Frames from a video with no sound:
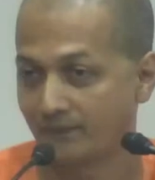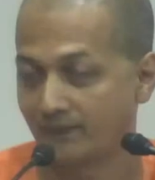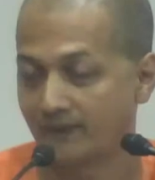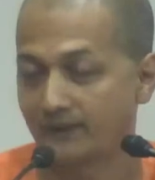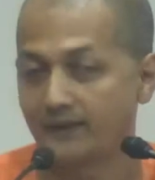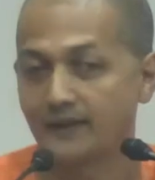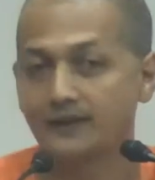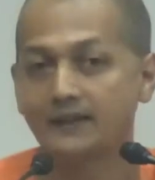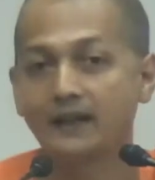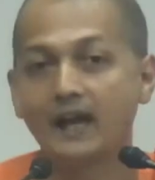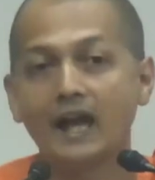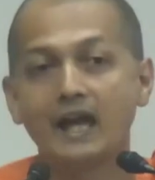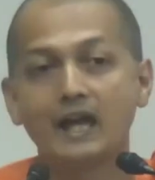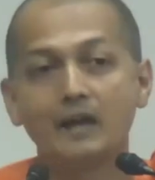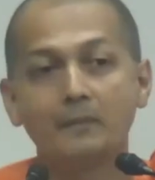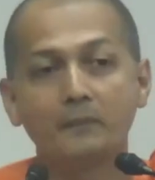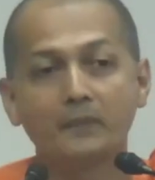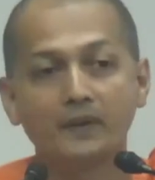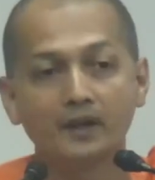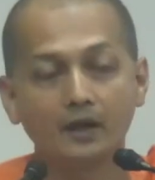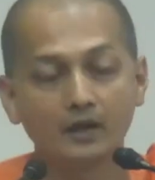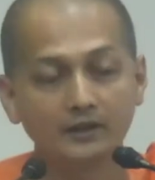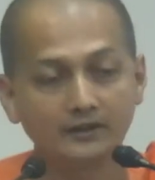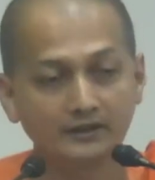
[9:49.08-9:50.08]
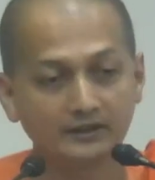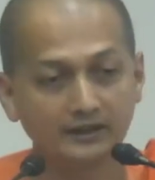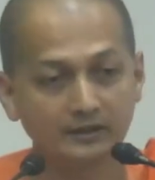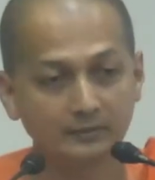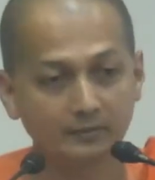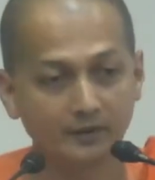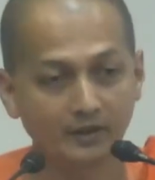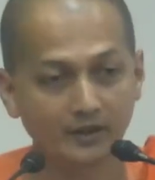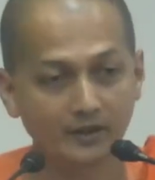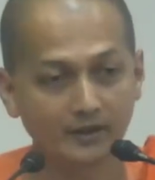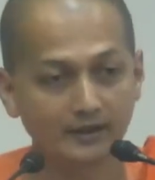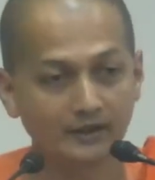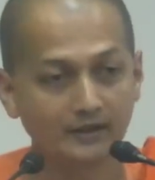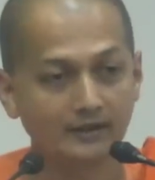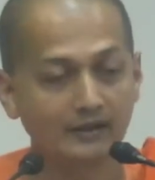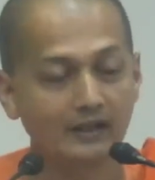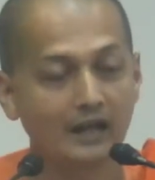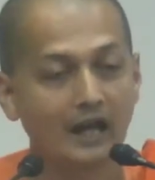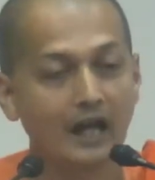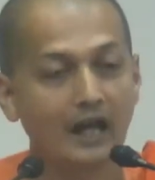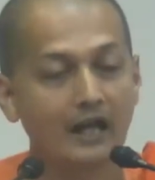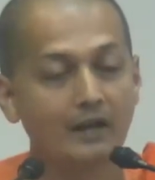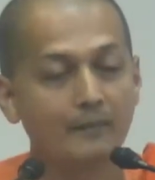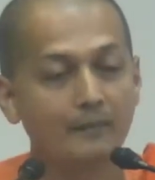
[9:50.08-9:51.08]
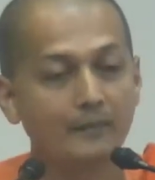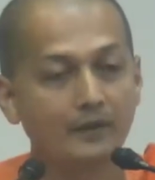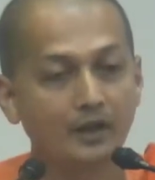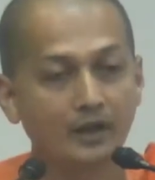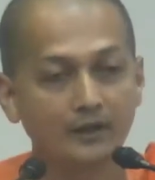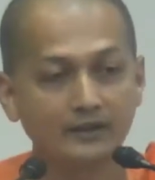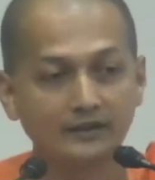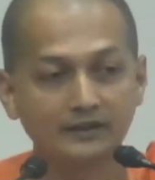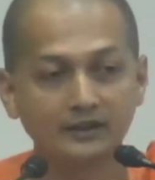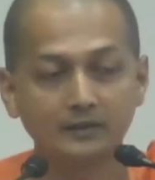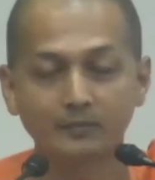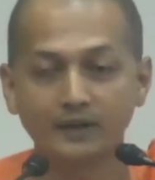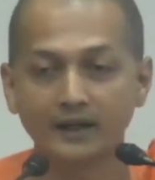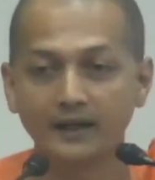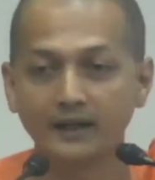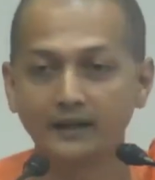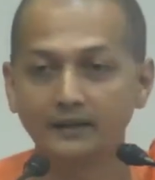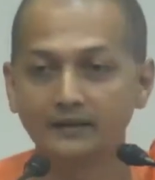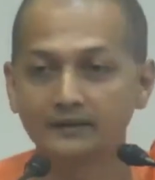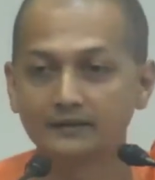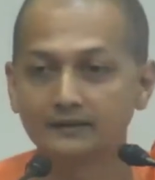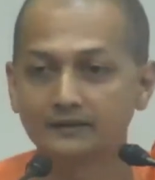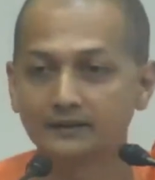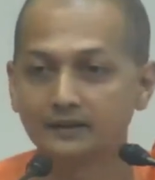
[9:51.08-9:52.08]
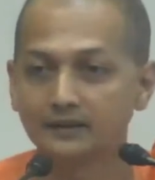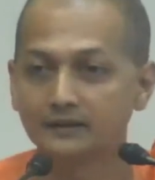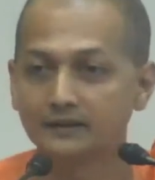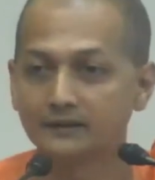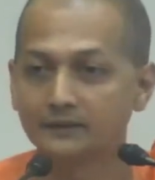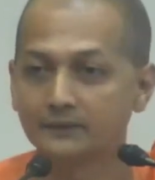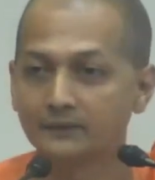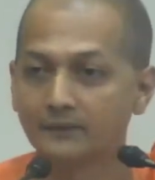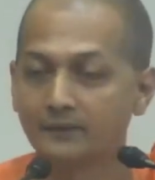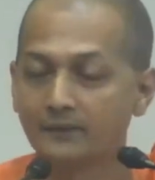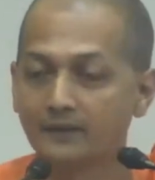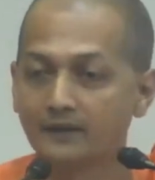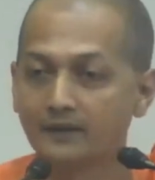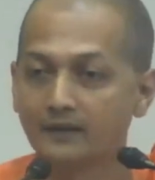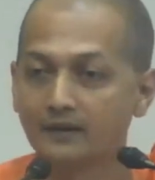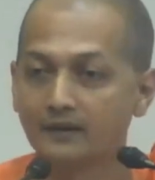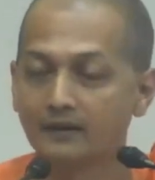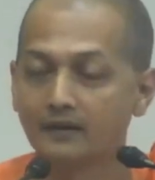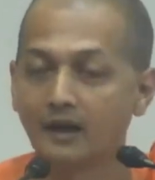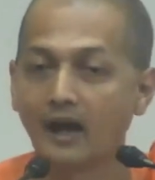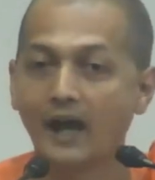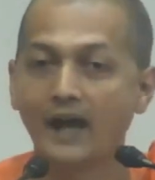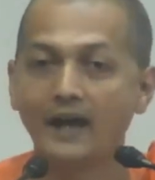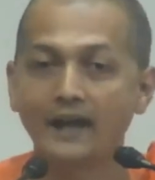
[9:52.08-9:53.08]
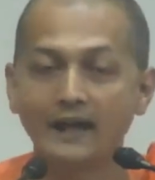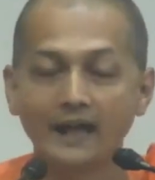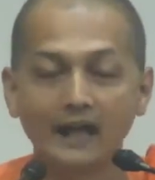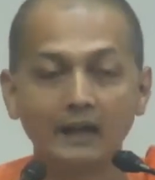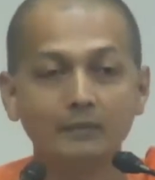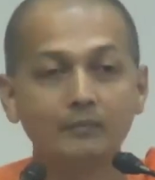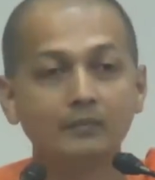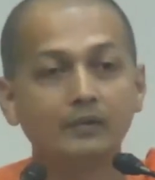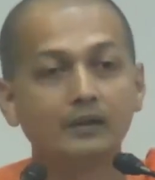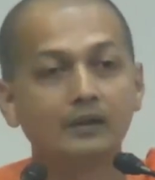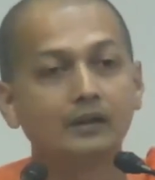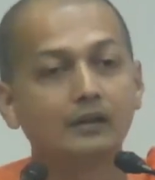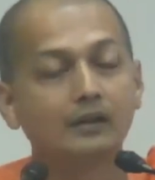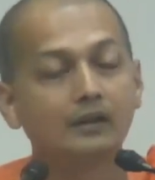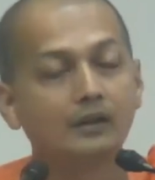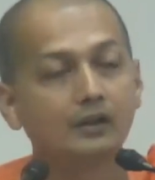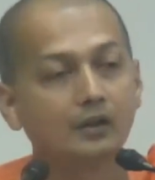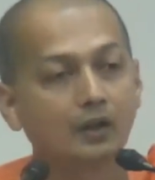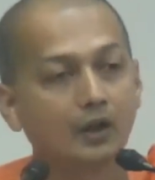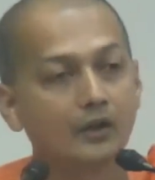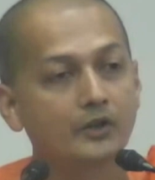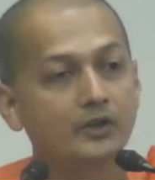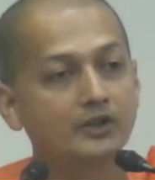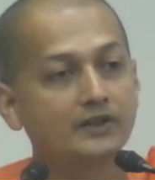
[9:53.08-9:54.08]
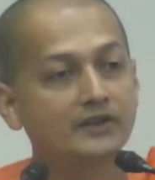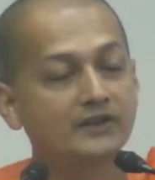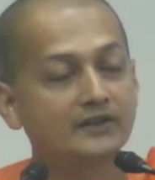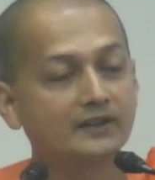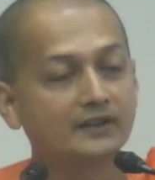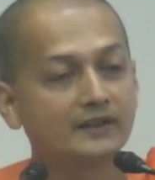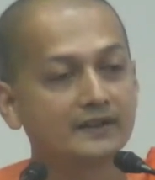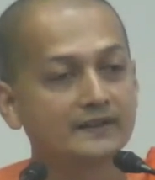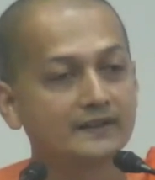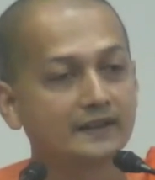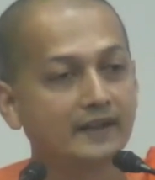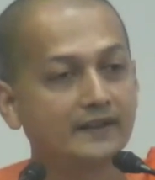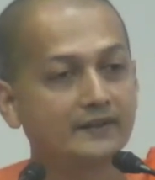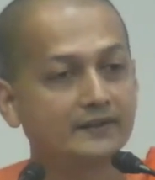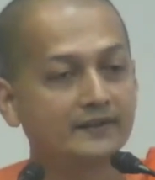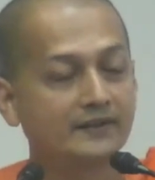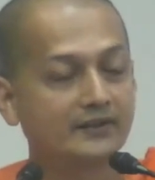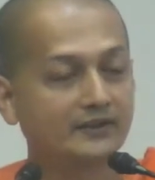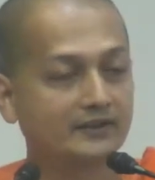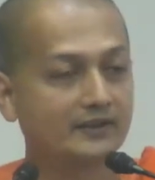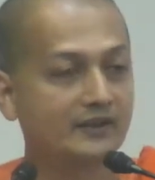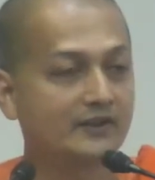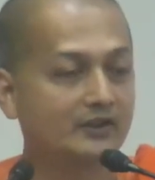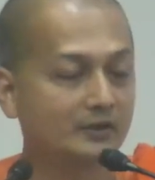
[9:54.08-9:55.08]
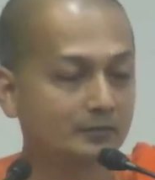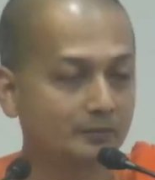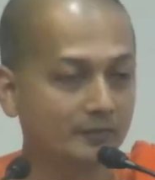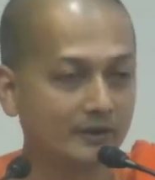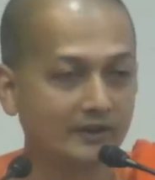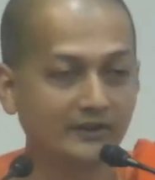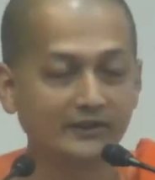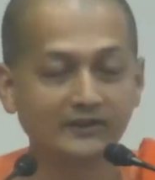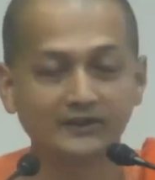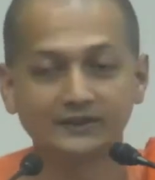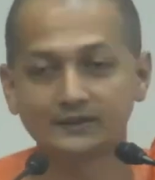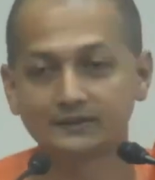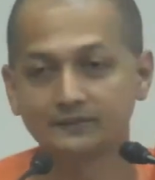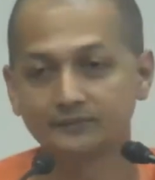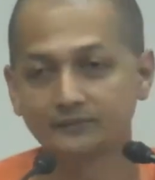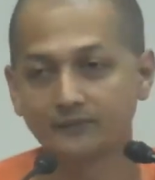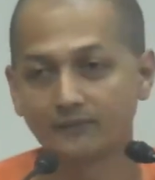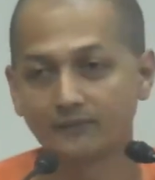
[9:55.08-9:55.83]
that I am not the body, I am not the mind, I am consciousness, existence, bliss.